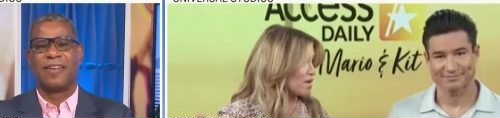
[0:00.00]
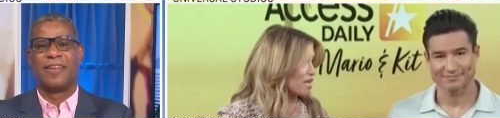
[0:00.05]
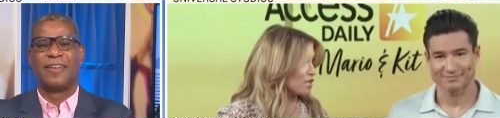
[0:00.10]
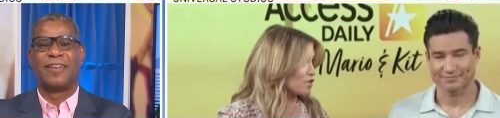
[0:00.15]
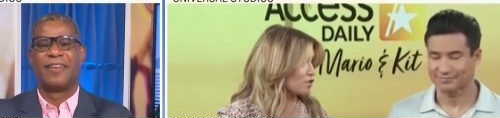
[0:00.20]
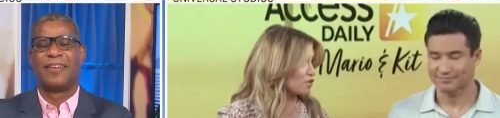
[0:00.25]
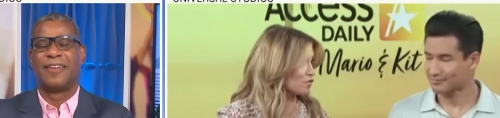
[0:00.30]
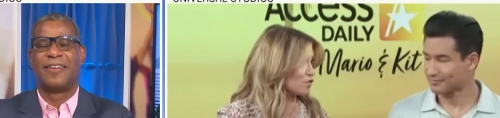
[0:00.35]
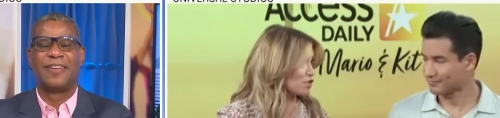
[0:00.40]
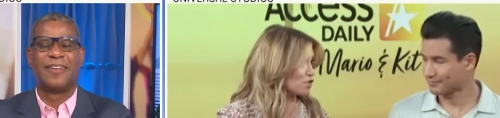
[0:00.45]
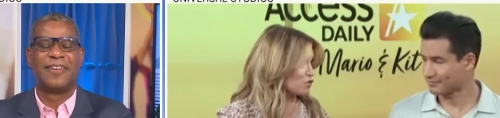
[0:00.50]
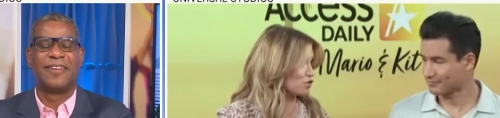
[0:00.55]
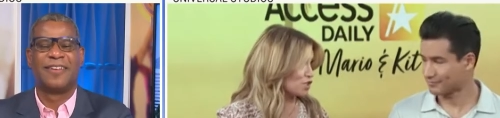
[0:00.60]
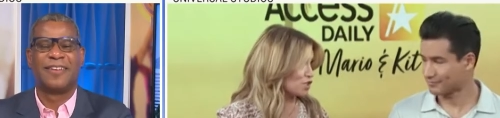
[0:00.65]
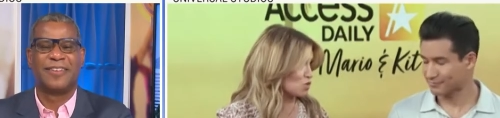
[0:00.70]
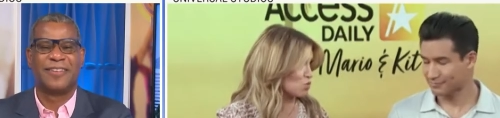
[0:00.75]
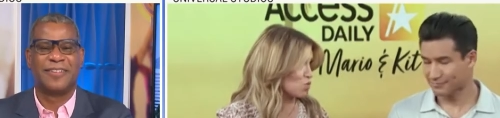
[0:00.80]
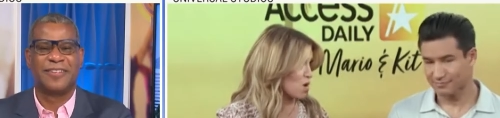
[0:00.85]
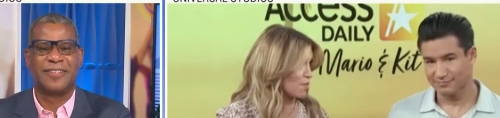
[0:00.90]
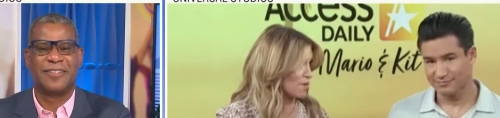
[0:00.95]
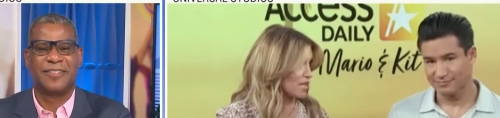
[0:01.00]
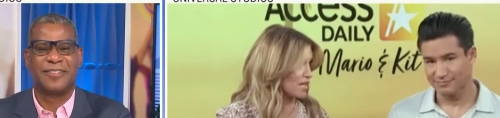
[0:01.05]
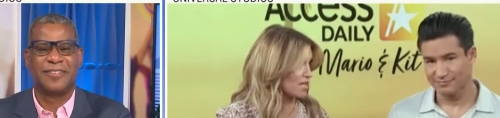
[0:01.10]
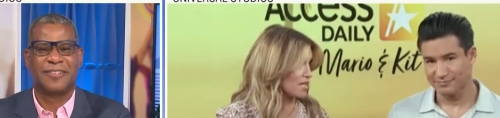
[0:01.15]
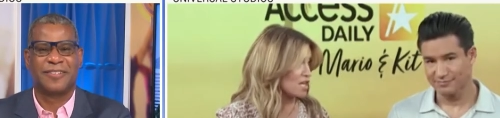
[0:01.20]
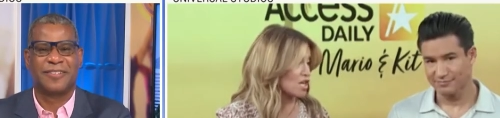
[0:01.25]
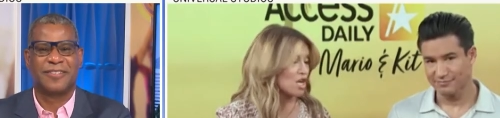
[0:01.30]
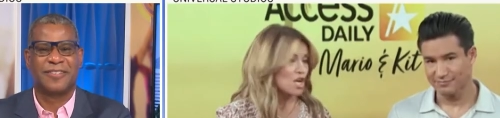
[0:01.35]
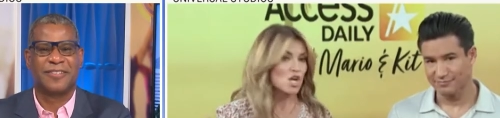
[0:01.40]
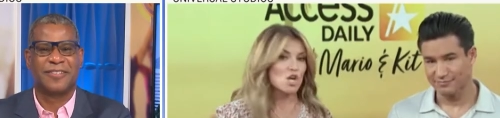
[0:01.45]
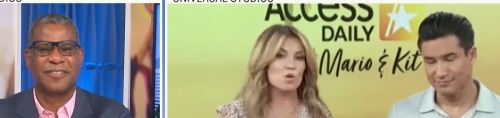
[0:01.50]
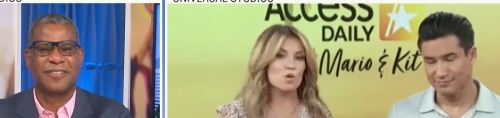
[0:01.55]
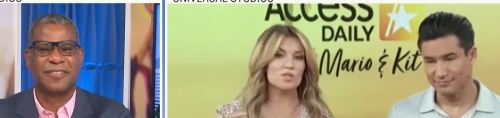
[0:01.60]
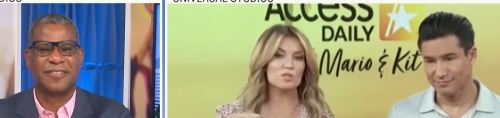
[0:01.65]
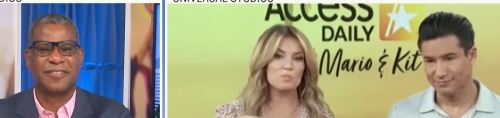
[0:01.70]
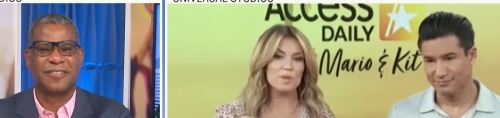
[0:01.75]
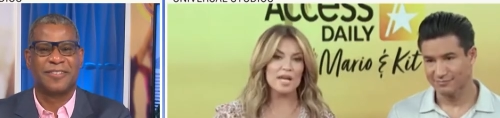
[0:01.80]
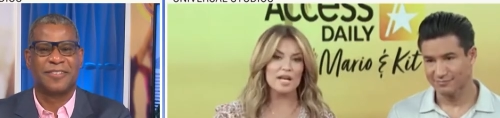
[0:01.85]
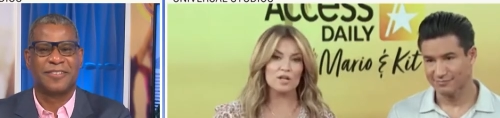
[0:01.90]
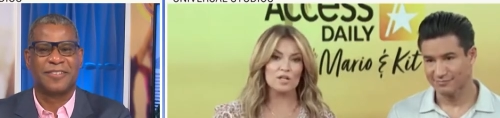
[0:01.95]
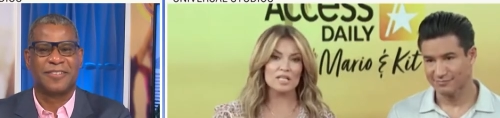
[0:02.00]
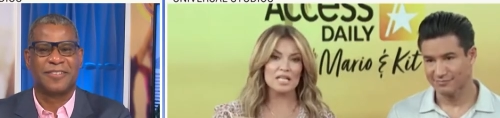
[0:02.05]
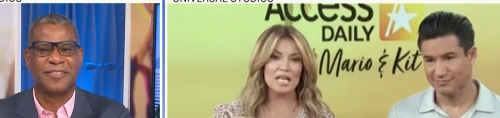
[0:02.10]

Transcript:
Speaker 1: day, we interviewed this woman who is